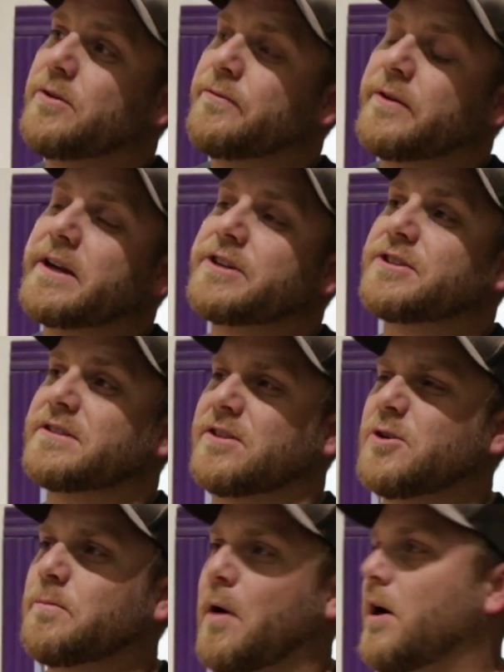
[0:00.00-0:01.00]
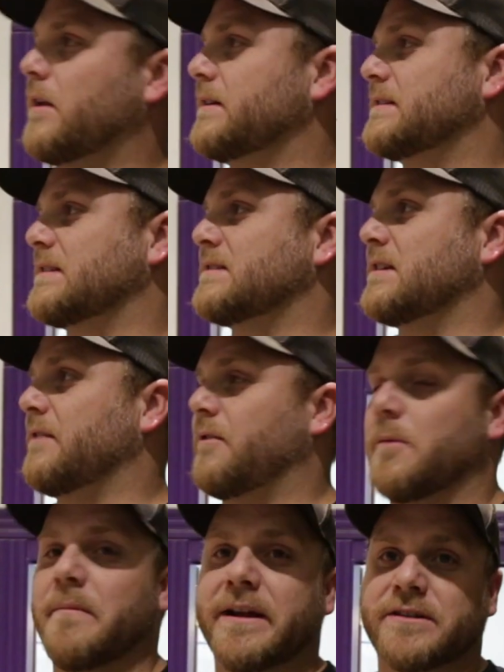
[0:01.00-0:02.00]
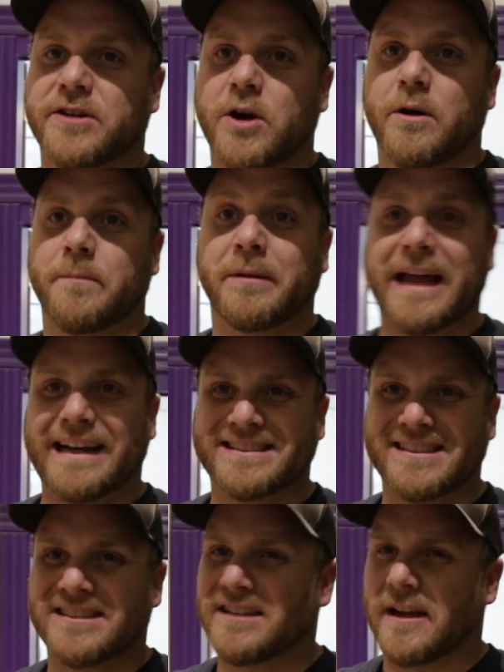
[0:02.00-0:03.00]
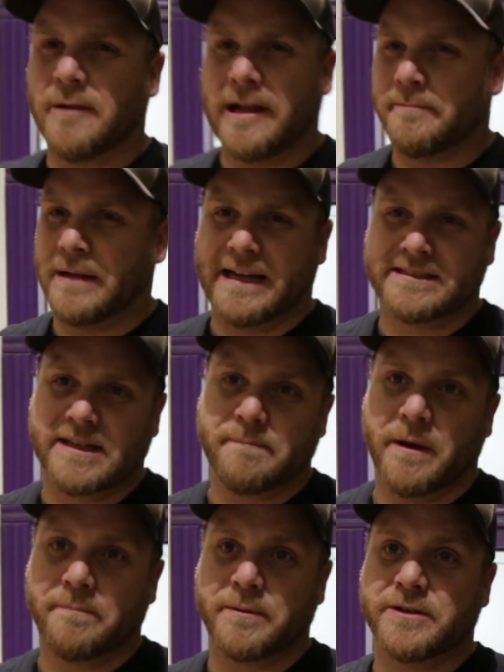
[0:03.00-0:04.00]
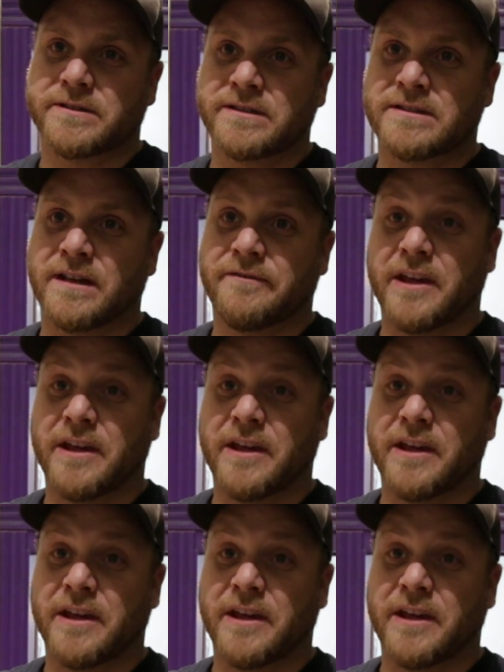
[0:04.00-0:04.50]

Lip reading: finishes, the new polys and stuff are meant to go on plastics, like plastic bumpers and stuff,